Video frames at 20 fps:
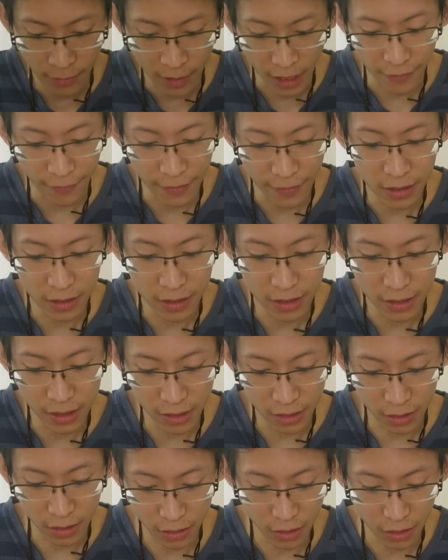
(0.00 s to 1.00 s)
I think this
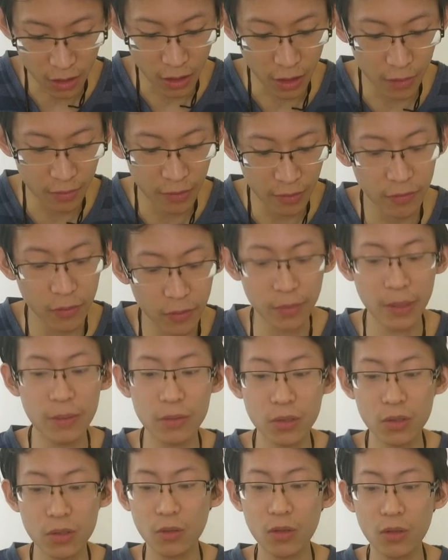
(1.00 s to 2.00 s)
is also common for
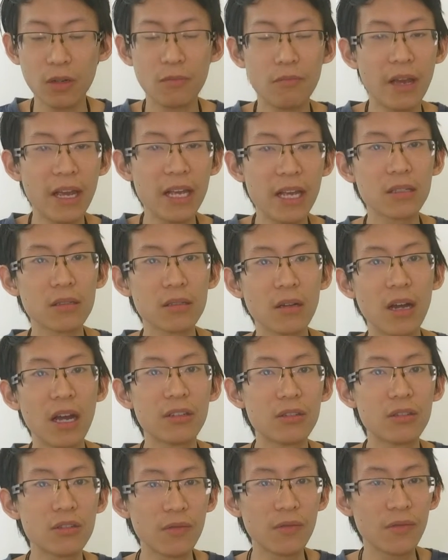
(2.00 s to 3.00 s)
people to want to make, so I
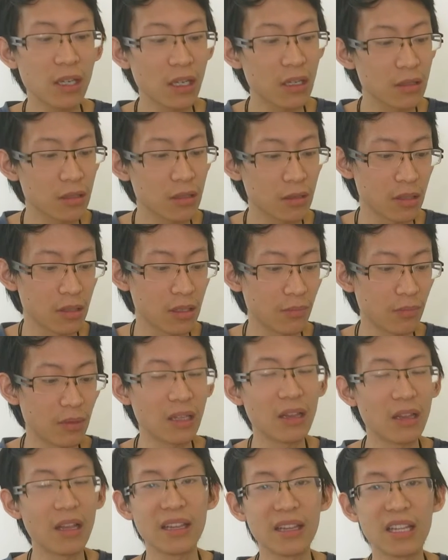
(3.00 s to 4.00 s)
do think it's not
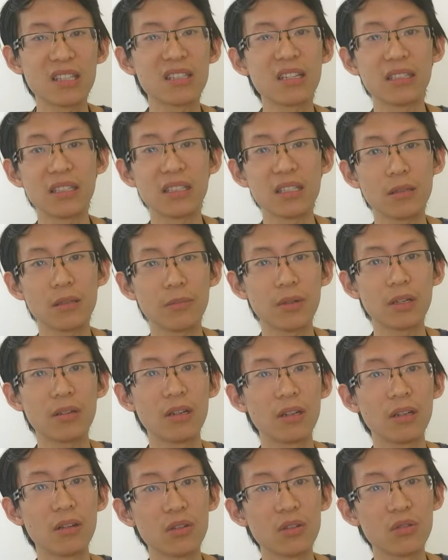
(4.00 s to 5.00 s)
something like that's like
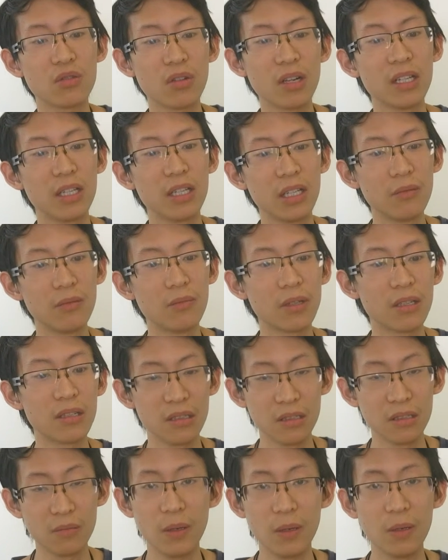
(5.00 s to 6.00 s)
disappearing in Australia,
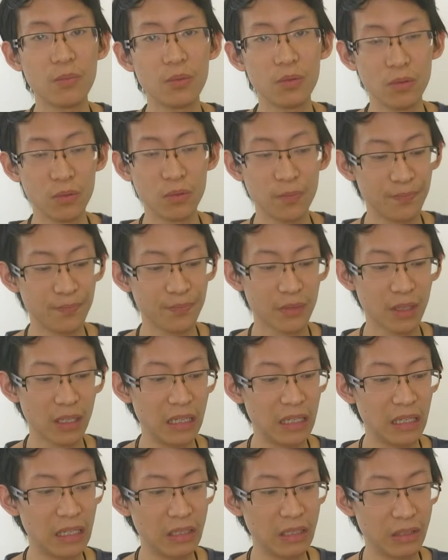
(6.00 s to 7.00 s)
because people
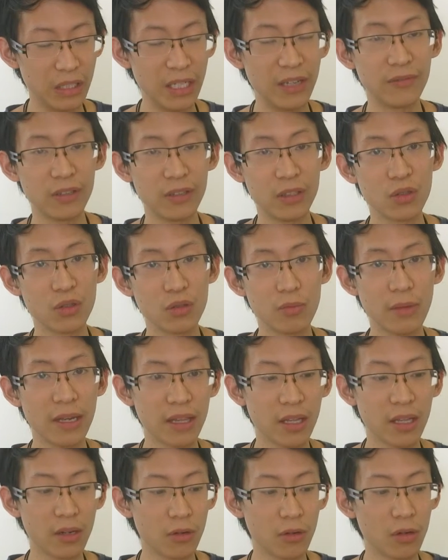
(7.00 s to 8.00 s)
definitely do
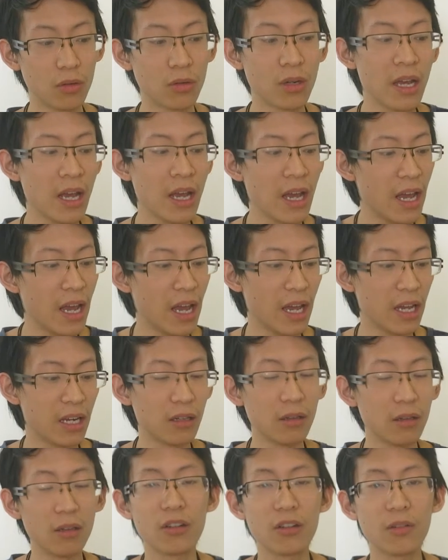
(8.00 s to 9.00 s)
make their own, and
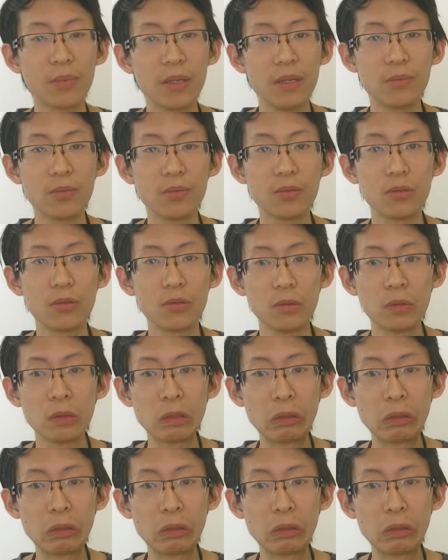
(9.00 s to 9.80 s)
a lot of people,